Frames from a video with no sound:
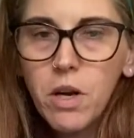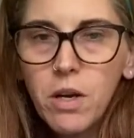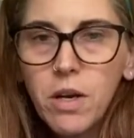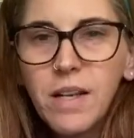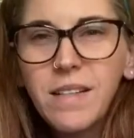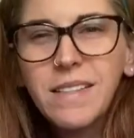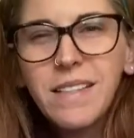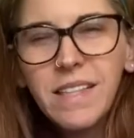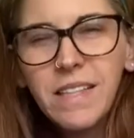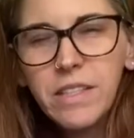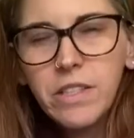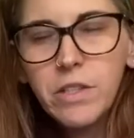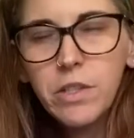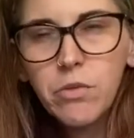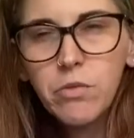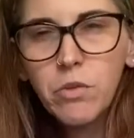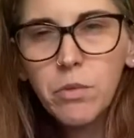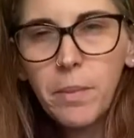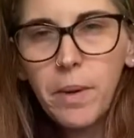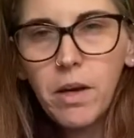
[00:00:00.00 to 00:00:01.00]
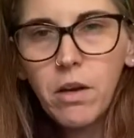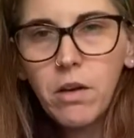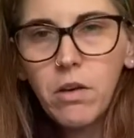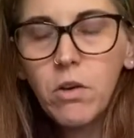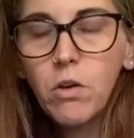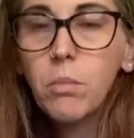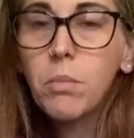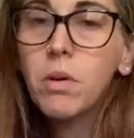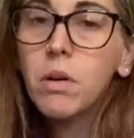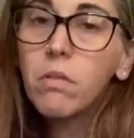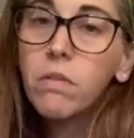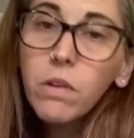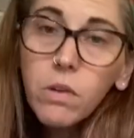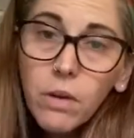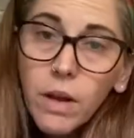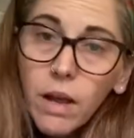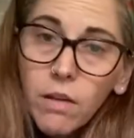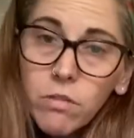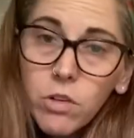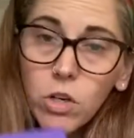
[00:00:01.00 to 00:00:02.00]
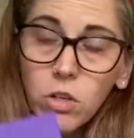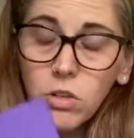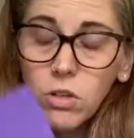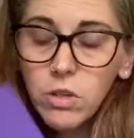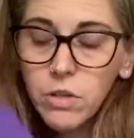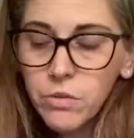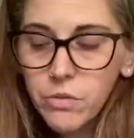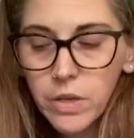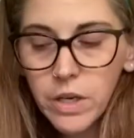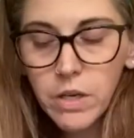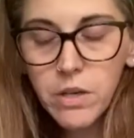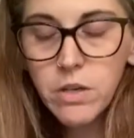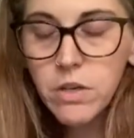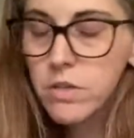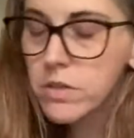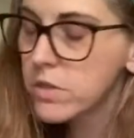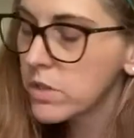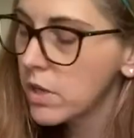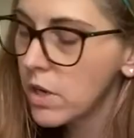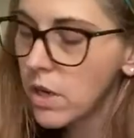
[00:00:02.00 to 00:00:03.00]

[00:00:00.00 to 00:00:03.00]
it's easier for me to do. But if you have your little fingers,